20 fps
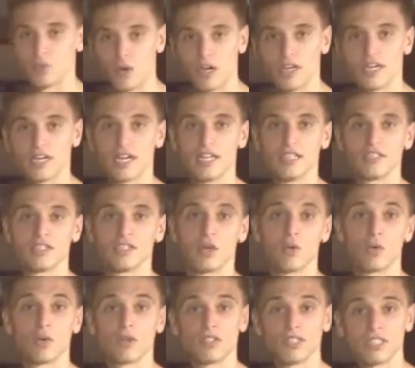and whatnot.
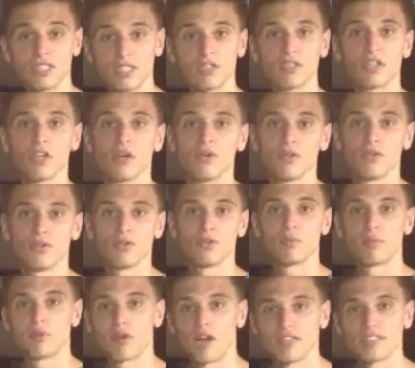So we're still going through the
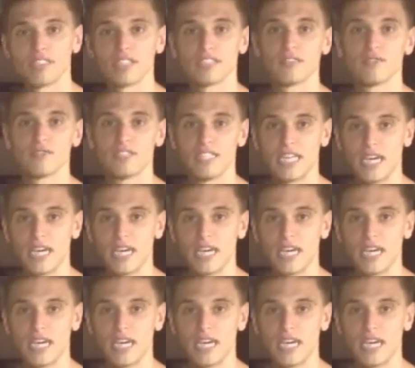process of